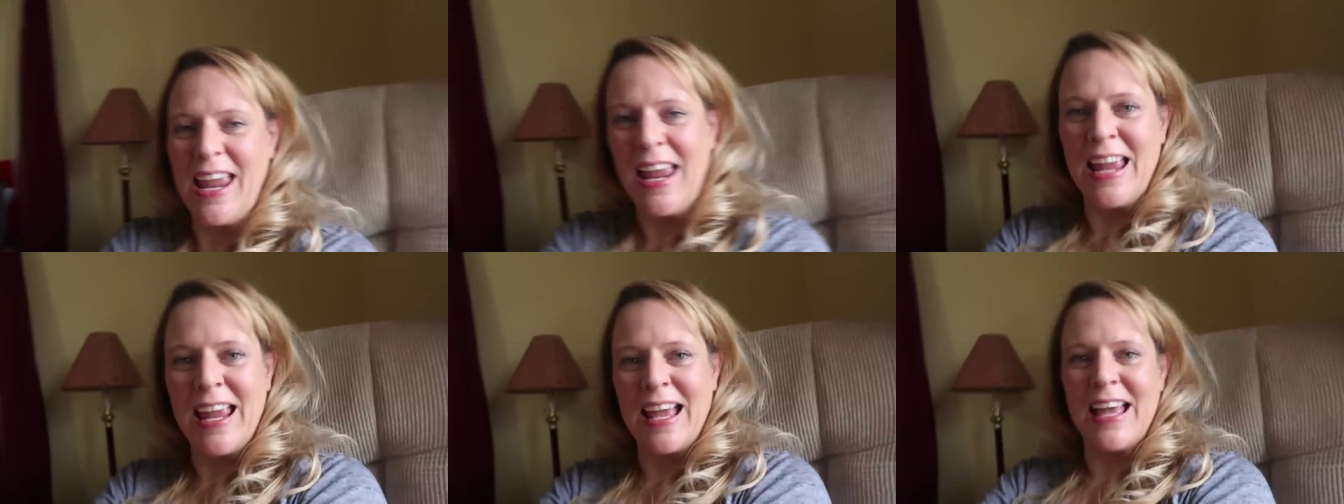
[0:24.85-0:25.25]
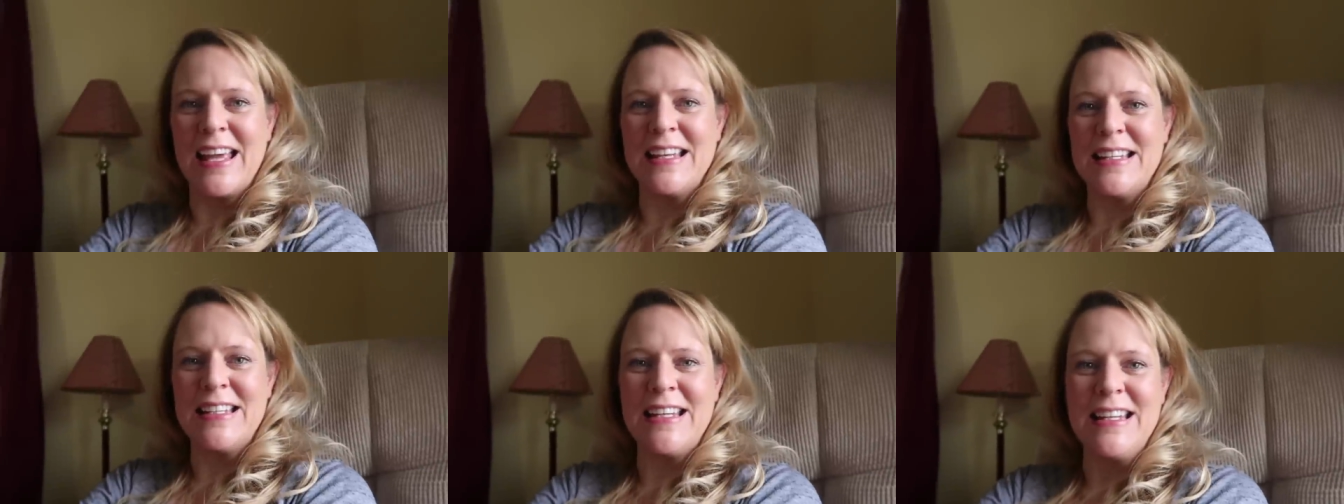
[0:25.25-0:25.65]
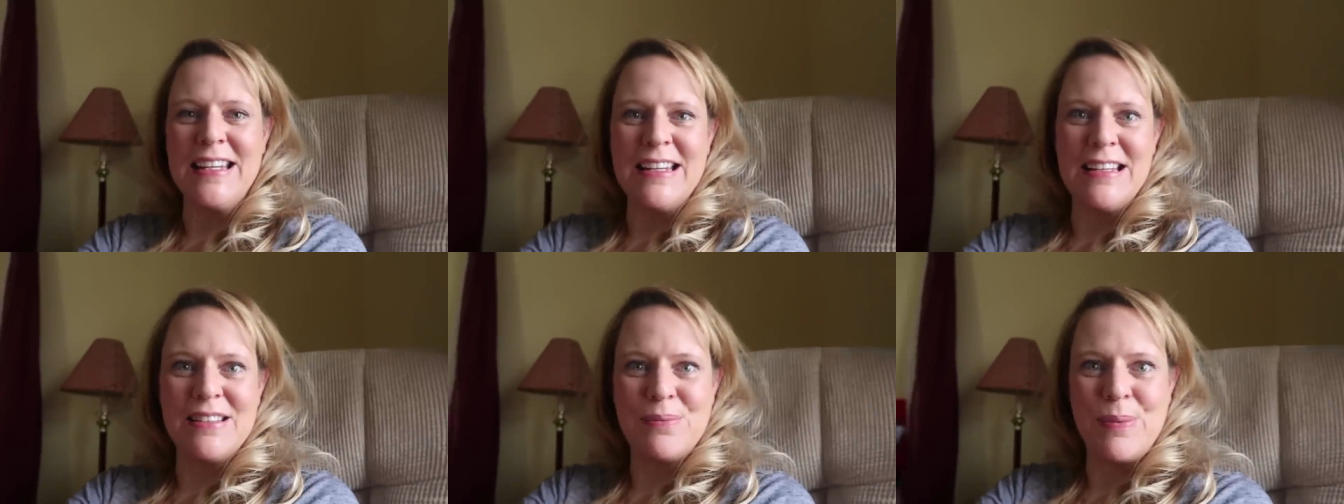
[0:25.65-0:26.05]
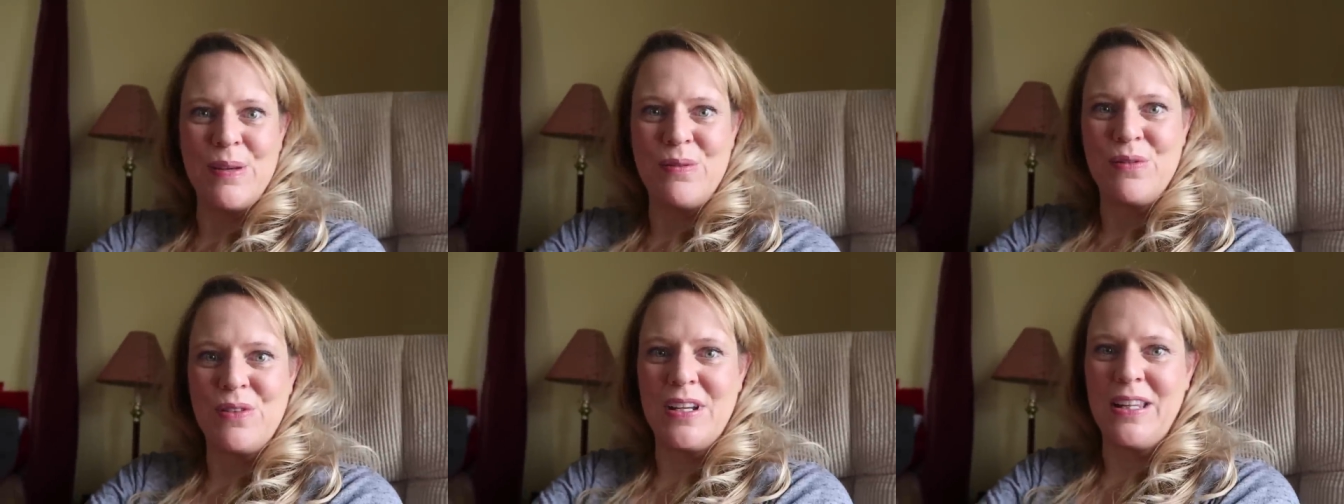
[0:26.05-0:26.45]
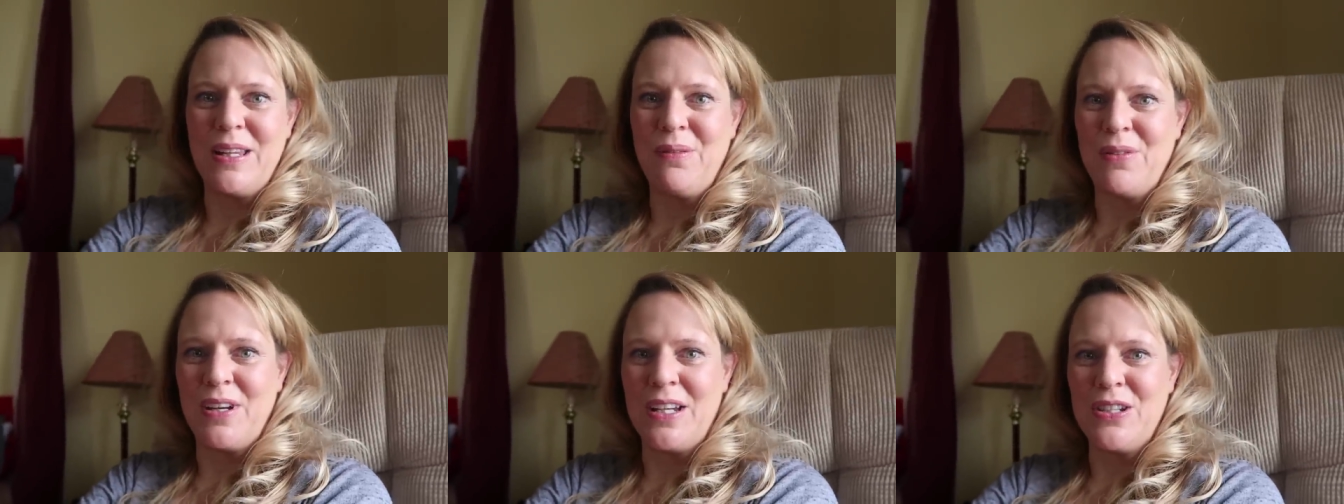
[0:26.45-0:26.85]
and he has been
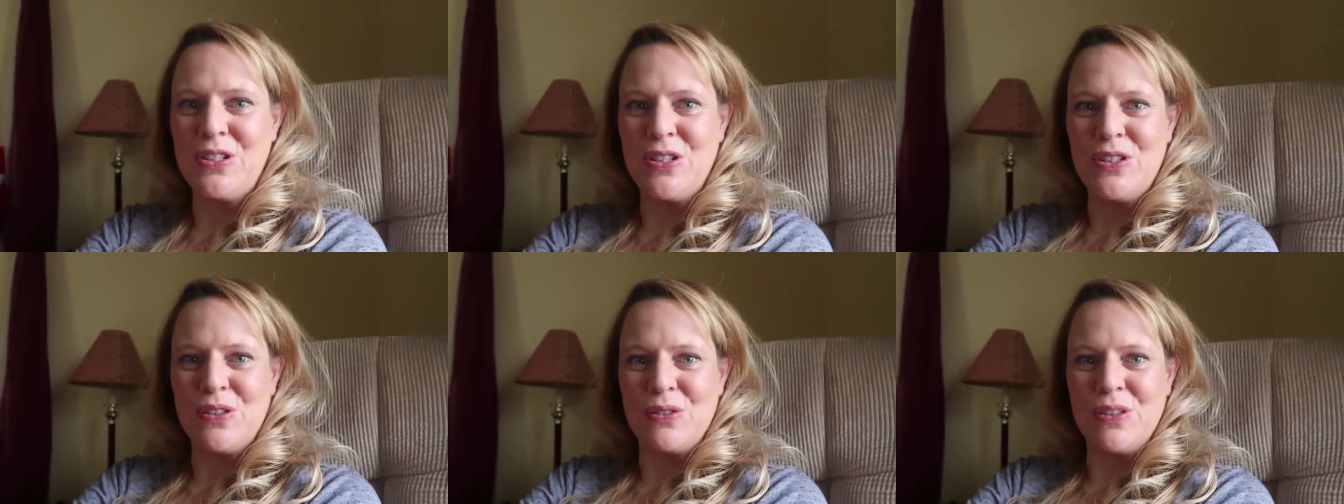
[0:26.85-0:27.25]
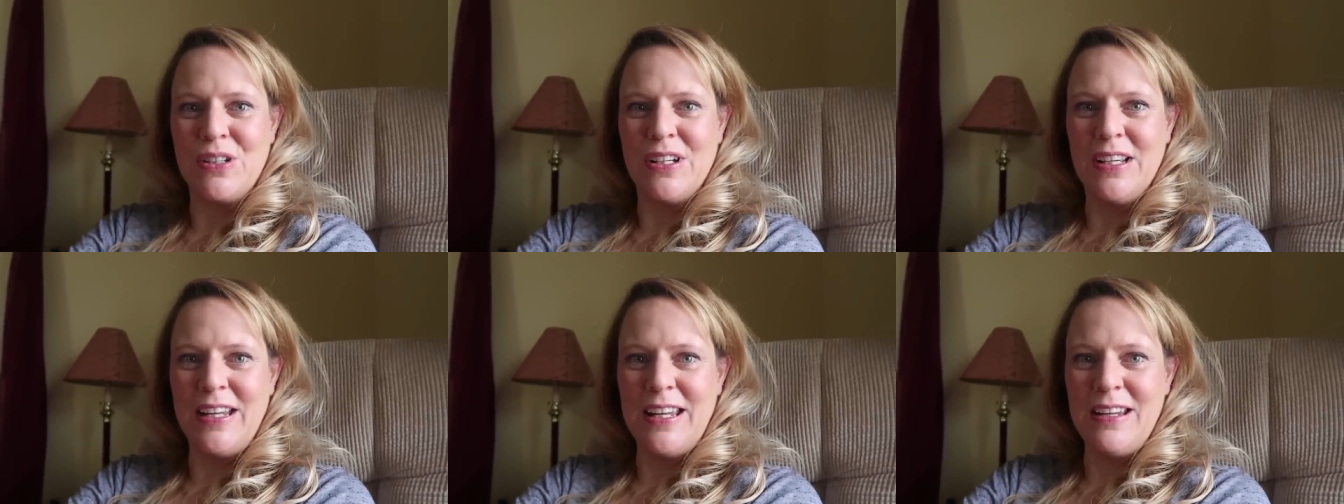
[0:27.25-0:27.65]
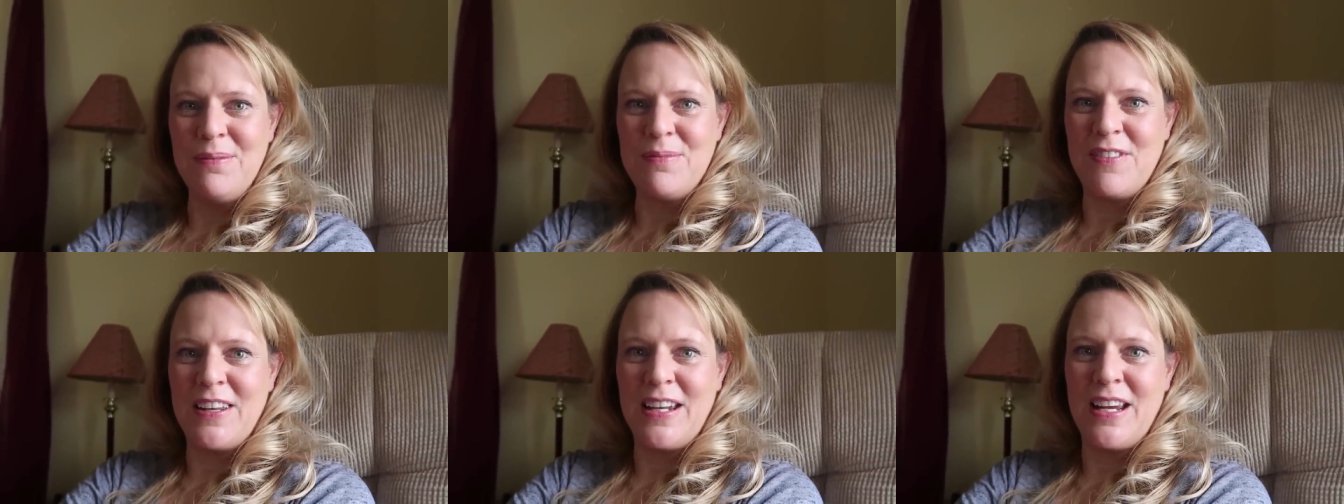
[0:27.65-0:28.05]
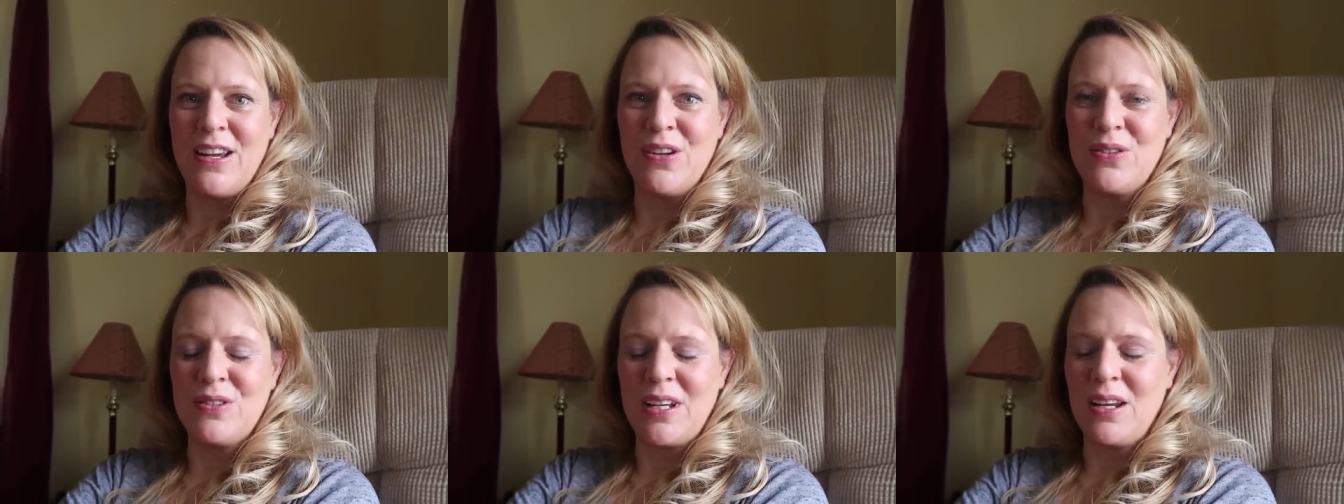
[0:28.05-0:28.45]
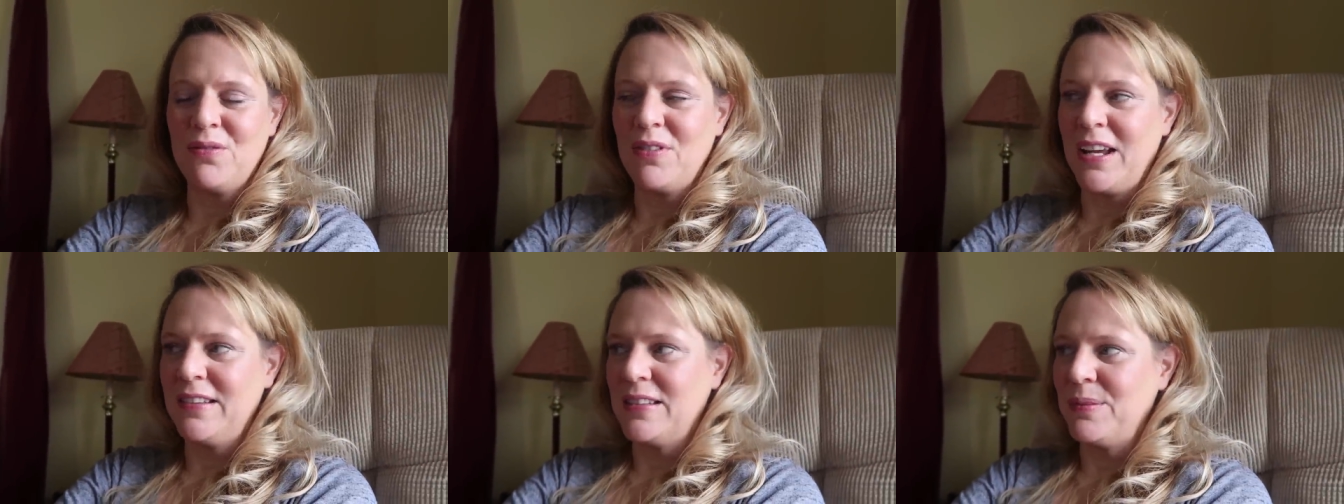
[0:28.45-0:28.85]
really wanting to do cooking videos
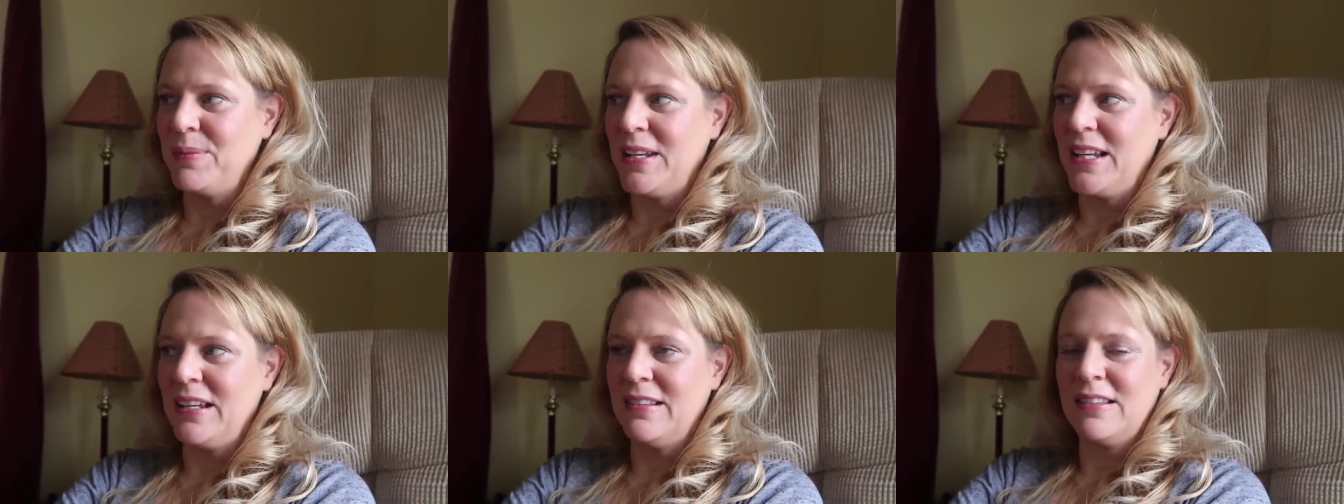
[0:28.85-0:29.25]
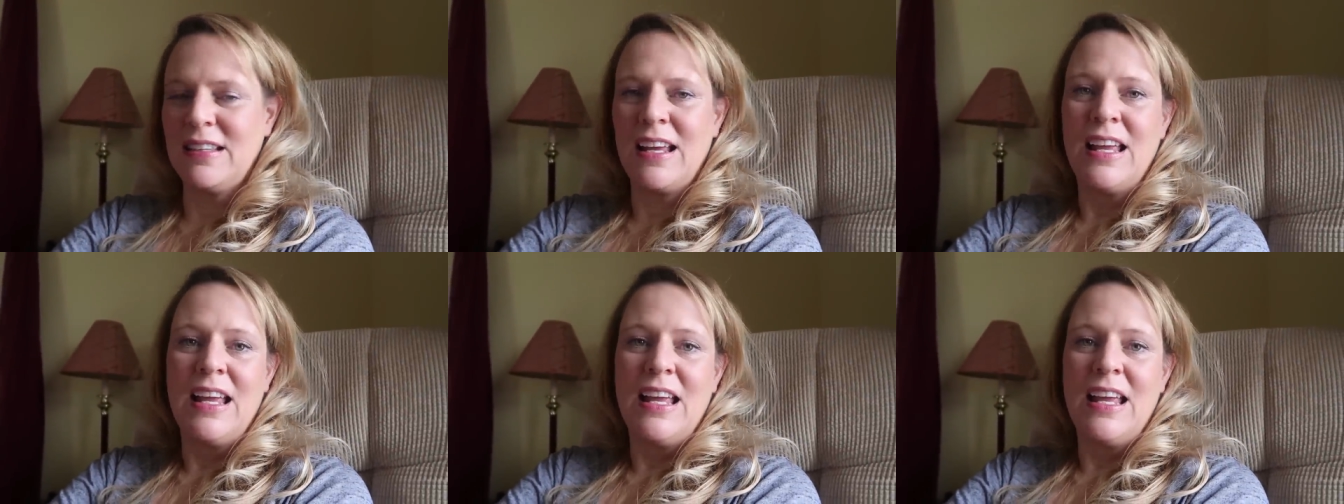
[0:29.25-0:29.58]
and recipes.